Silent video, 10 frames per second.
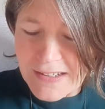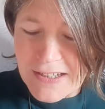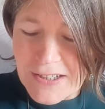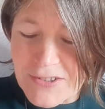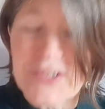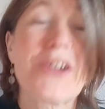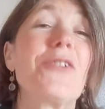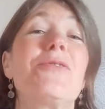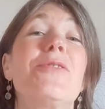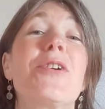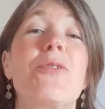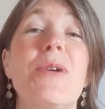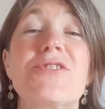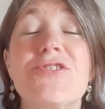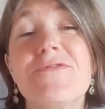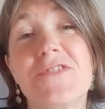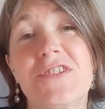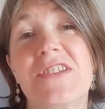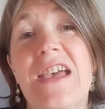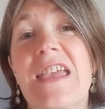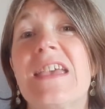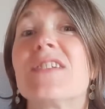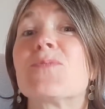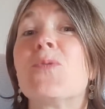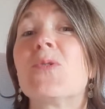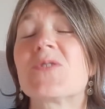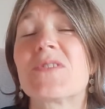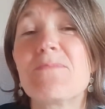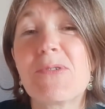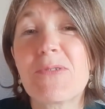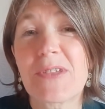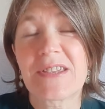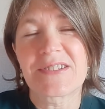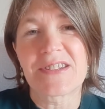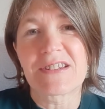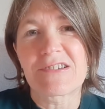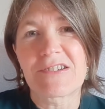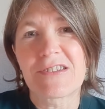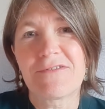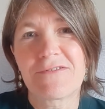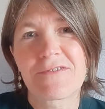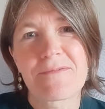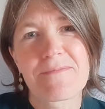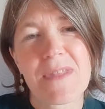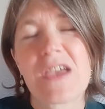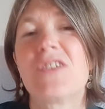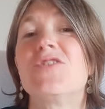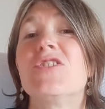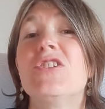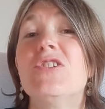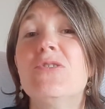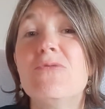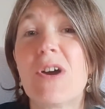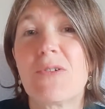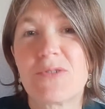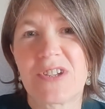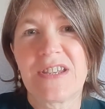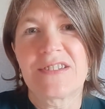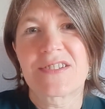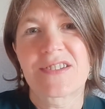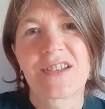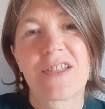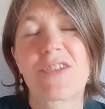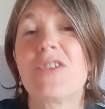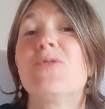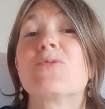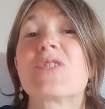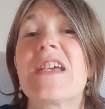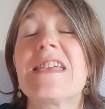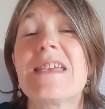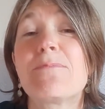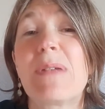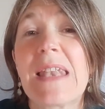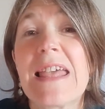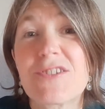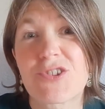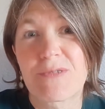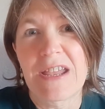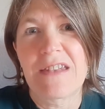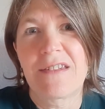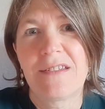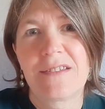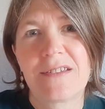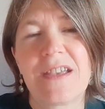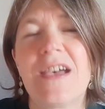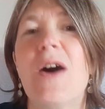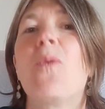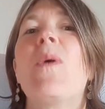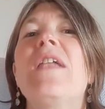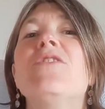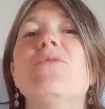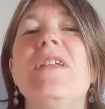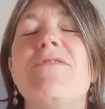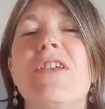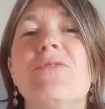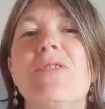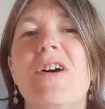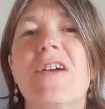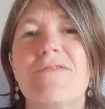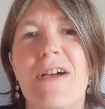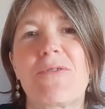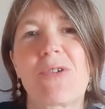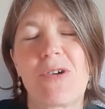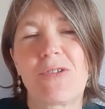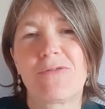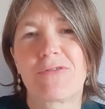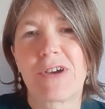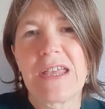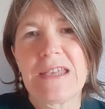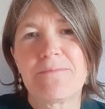So the question for today is, what simple things in life do you notice that you're taking pleasure in when you're living your life alcohol free?